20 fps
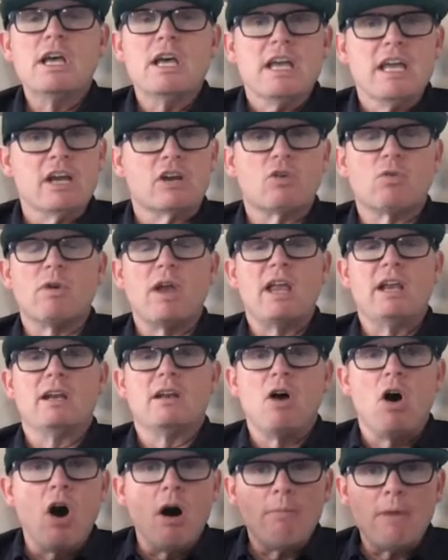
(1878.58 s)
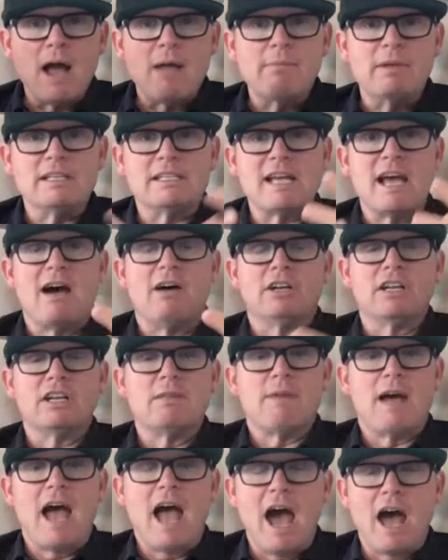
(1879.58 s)
It created all my mentality
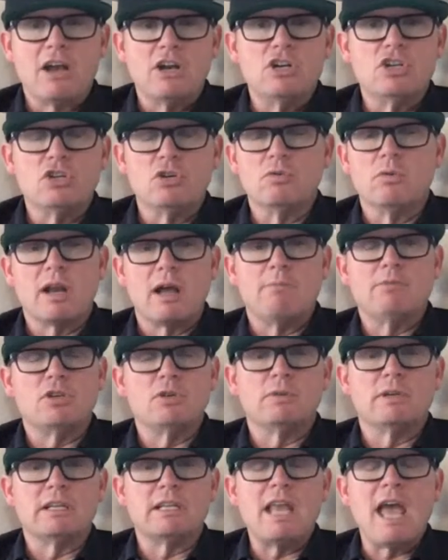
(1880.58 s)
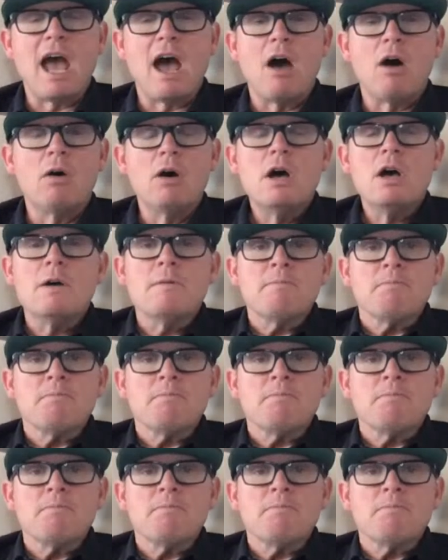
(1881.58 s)
about how to do what I'm doing now.